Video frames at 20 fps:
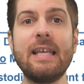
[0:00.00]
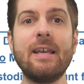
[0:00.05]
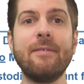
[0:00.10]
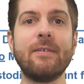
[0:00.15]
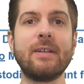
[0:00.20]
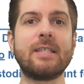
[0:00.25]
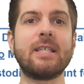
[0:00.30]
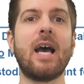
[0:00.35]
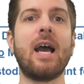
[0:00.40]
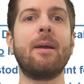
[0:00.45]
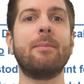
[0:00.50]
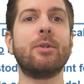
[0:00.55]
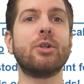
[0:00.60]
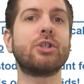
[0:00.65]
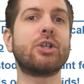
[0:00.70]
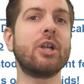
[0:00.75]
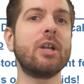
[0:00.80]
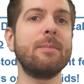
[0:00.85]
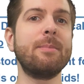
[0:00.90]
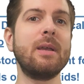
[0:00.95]
given time,
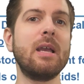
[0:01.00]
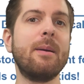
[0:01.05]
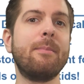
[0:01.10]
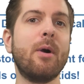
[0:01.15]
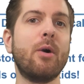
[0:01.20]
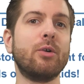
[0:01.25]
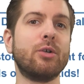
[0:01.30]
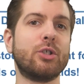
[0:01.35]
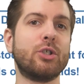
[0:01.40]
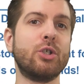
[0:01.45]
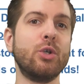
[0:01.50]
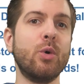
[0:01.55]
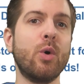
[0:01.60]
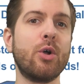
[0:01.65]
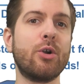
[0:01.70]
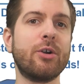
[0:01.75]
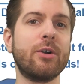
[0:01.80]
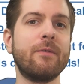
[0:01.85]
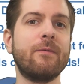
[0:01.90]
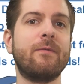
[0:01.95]
there's going to be about
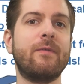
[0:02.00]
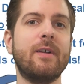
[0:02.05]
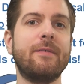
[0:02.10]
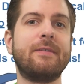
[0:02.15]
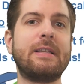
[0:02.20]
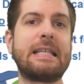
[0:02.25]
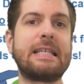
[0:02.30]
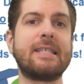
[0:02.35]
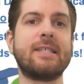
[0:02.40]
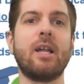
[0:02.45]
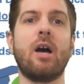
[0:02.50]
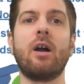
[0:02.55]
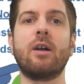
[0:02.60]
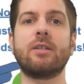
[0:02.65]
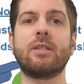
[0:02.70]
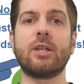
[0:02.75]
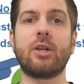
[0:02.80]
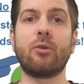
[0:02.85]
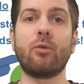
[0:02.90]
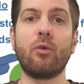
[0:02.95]
250
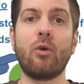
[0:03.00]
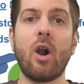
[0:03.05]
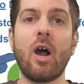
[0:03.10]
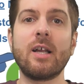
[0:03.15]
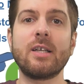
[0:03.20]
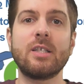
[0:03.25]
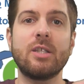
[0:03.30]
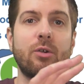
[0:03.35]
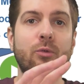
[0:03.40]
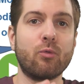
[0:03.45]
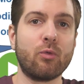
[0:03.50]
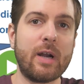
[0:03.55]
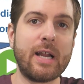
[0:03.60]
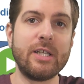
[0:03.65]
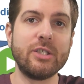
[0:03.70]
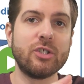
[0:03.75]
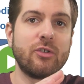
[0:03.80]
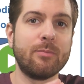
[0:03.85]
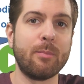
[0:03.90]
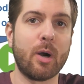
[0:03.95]
stocks across the
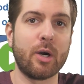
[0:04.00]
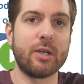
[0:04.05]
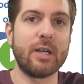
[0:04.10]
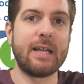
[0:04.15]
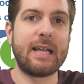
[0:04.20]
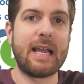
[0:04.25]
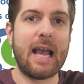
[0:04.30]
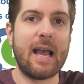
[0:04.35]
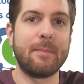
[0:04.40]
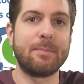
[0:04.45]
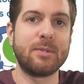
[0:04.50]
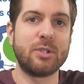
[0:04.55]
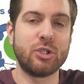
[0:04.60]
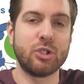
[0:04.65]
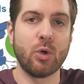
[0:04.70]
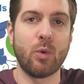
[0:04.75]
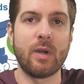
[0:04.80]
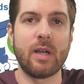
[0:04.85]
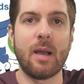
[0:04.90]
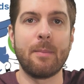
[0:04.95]
range of market caps
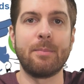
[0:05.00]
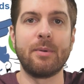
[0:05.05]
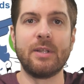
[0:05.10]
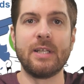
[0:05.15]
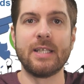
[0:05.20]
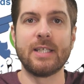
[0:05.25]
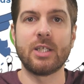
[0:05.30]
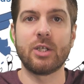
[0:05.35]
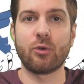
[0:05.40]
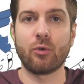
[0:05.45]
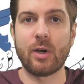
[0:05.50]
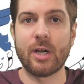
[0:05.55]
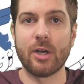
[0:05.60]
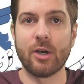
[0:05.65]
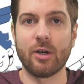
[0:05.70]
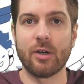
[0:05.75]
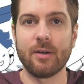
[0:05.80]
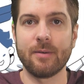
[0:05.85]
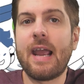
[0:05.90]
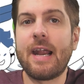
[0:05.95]
showing up in this
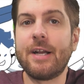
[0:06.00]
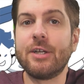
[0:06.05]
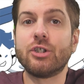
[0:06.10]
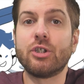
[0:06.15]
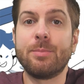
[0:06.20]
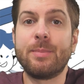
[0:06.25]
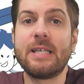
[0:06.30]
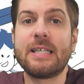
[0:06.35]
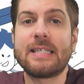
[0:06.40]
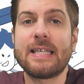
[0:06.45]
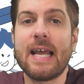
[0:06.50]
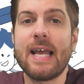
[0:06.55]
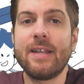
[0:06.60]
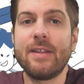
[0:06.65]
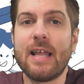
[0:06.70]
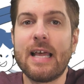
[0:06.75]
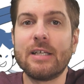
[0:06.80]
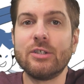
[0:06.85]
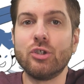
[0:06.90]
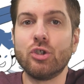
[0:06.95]
screener. And it should be
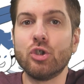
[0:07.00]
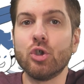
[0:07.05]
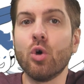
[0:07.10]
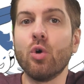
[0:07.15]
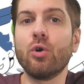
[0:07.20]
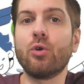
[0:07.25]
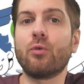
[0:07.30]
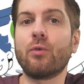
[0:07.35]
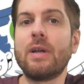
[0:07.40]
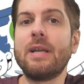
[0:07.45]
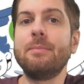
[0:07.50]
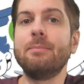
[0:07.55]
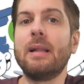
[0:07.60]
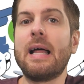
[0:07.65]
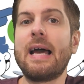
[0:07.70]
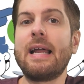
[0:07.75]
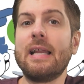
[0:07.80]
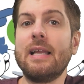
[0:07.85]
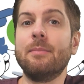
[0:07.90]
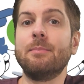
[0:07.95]
said that Joel
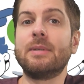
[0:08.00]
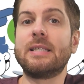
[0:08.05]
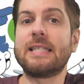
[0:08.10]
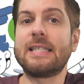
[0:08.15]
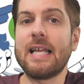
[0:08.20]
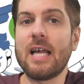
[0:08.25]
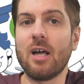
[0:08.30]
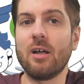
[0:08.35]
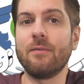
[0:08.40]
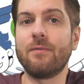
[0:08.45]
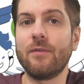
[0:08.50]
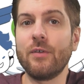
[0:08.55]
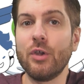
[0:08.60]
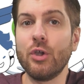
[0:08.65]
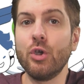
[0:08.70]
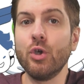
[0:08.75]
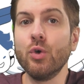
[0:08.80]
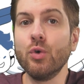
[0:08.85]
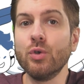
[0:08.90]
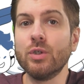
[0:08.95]
Greenblatt himself
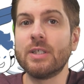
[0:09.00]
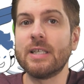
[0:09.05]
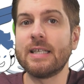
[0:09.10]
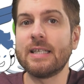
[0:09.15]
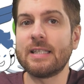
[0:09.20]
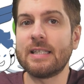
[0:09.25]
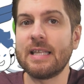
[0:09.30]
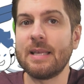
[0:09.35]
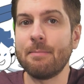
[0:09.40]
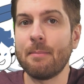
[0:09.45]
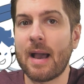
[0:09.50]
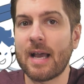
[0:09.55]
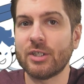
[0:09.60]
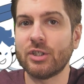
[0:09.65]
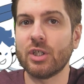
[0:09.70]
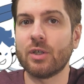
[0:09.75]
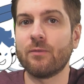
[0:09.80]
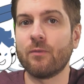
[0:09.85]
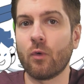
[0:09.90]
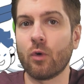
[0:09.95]
uses the
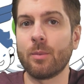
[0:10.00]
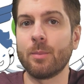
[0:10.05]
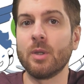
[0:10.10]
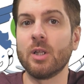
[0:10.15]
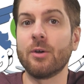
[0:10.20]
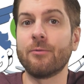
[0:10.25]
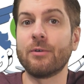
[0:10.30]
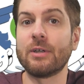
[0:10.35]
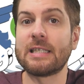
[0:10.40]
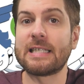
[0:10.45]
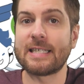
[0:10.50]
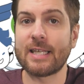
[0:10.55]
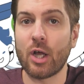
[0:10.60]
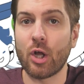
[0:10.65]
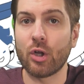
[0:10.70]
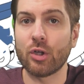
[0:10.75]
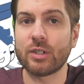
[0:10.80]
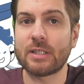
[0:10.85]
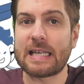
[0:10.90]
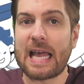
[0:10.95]
magic formula
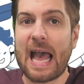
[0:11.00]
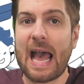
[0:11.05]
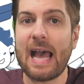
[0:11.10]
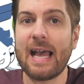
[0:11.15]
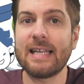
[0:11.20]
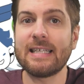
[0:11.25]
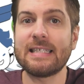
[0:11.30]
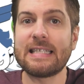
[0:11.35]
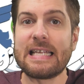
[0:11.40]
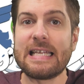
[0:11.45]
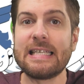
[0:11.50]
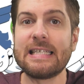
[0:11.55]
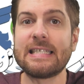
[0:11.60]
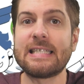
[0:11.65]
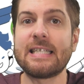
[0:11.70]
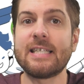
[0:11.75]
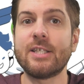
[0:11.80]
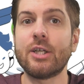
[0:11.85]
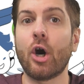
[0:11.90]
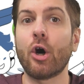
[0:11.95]
results as
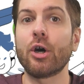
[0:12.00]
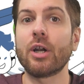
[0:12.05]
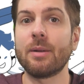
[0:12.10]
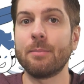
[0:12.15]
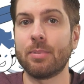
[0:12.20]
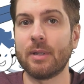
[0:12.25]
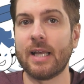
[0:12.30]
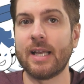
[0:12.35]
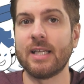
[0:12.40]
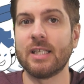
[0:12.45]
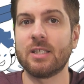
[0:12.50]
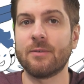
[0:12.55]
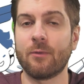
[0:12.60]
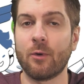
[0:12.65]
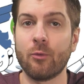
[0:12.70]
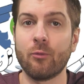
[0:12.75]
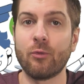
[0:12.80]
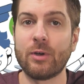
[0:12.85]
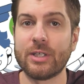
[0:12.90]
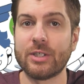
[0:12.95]
his starting place
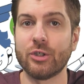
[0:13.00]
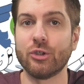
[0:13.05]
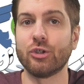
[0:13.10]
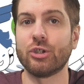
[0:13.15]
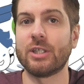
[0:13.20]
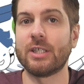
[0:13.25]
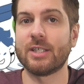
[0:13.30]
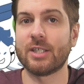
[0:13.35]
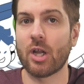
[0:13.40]
for researching